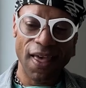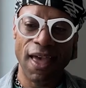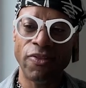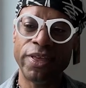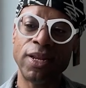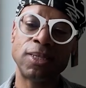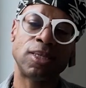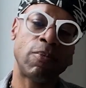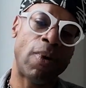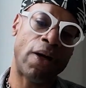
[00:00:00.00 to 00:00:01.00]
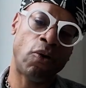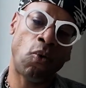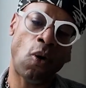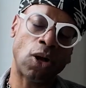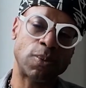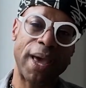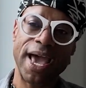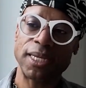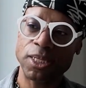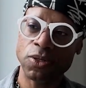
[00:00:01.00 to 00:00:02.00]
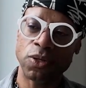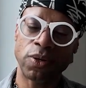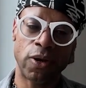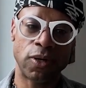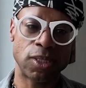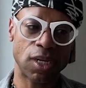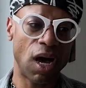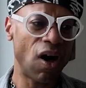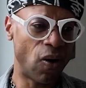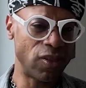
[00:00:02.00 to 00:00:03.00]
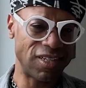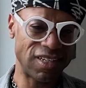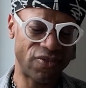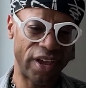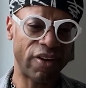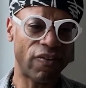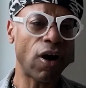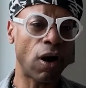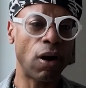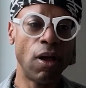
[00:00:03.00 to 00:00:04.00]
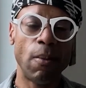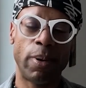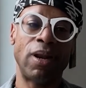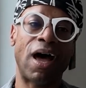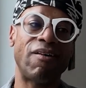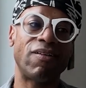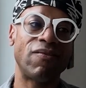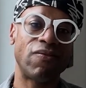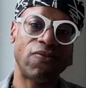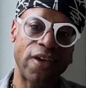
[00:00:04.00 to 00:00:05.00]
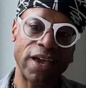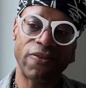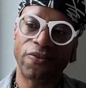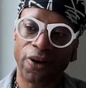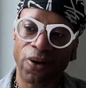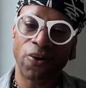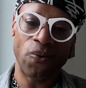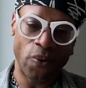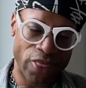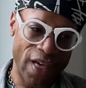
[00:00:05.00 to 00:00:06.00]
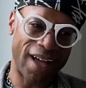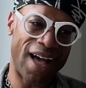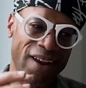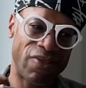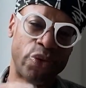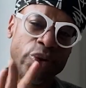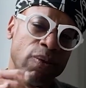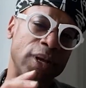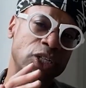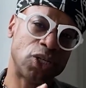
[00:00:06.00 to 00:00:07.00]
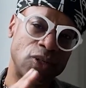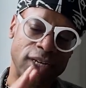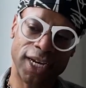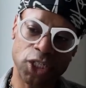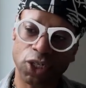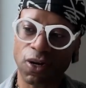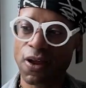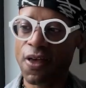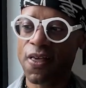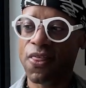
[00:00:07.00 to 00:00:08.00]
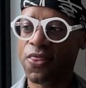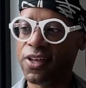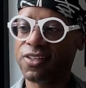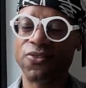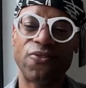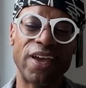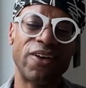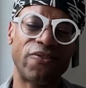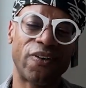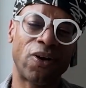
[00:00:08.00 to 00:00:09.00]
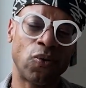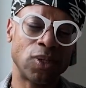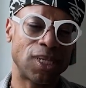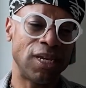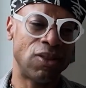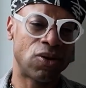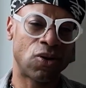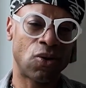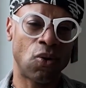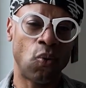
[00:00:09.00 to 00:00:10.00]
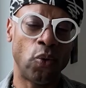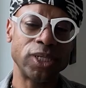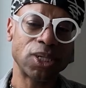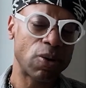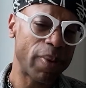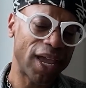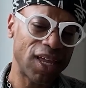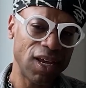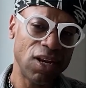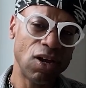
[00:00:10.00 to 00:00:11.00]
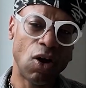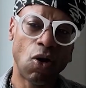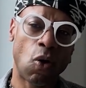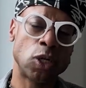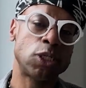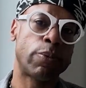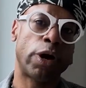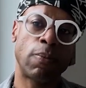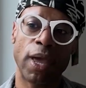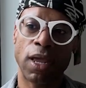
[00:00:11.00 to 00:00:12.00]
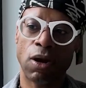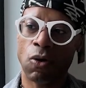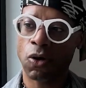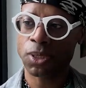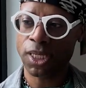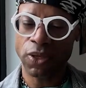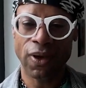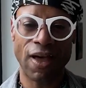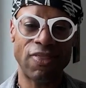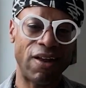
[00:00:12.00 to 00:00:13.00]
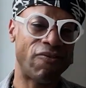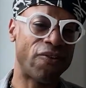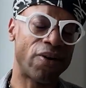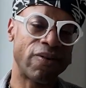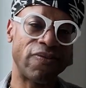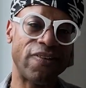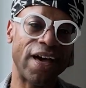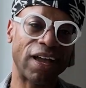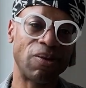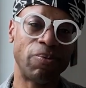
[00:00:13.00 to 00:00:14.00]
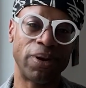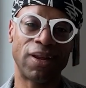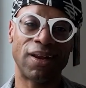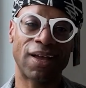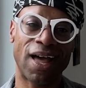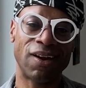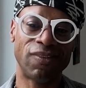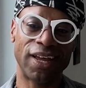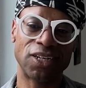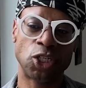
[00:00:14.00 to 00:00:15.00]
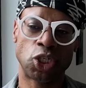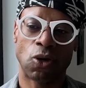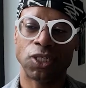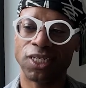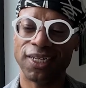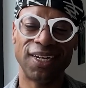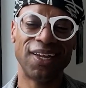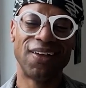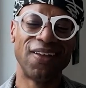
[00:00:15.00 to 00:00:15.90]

And then as the model walks past you, you notice, oh, this is fake fur, but not fake fur with that kind of three-dimensional texture. This fake fur was either whisker painted or spray painted on. So you got that fur effect, but in a kind of like jaunty,